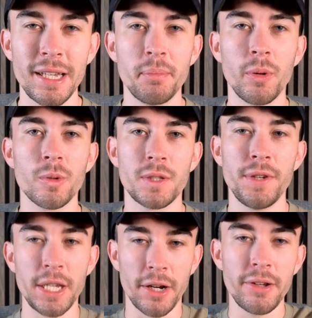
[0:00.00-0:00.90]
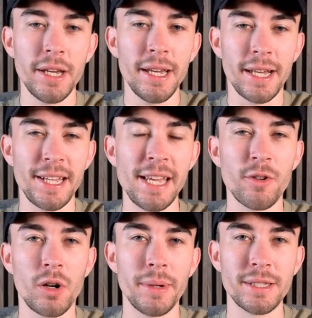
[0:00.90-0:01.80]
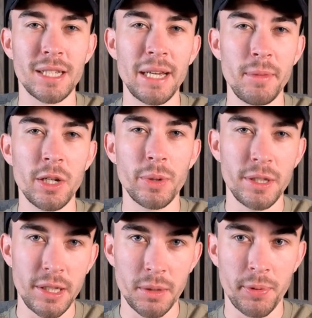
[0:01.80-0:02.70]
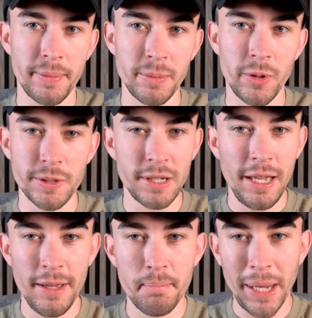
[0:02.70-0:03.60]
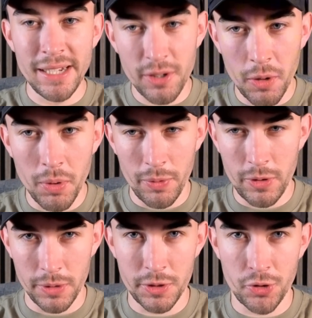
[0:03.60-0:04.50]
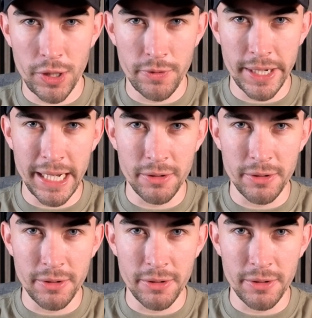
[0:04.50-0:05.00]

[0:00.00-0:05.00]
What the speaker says: pause the video and get in the comments and let me know what you think the problem was based on what we've got on screen right now.